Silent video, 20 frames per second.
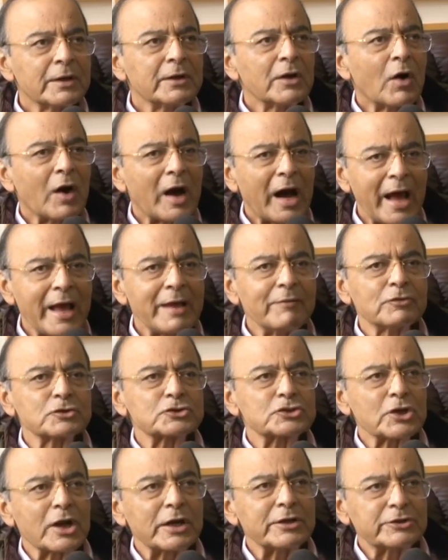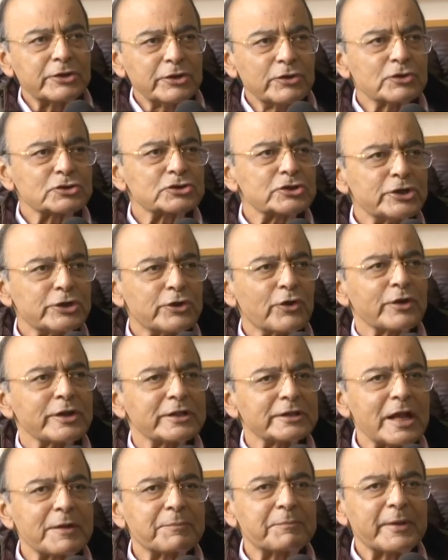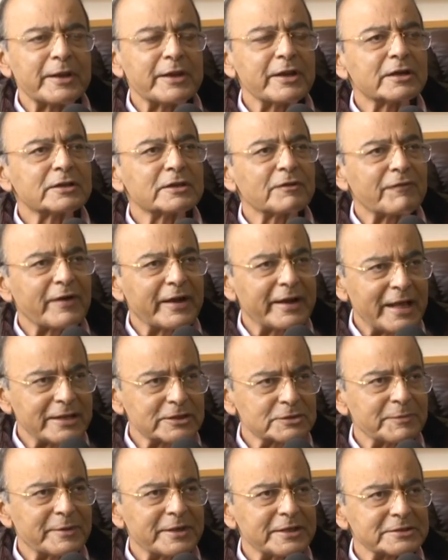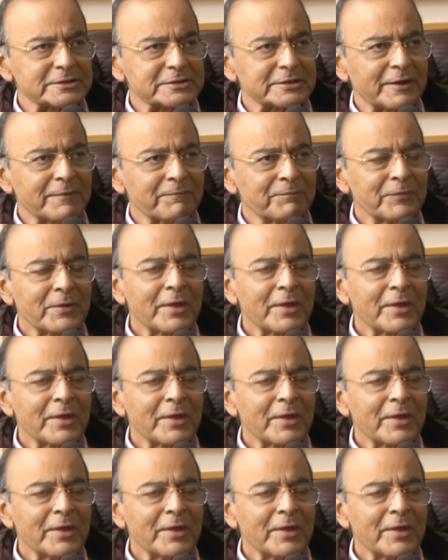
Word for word: Now, I was continuously during that period the finance minister.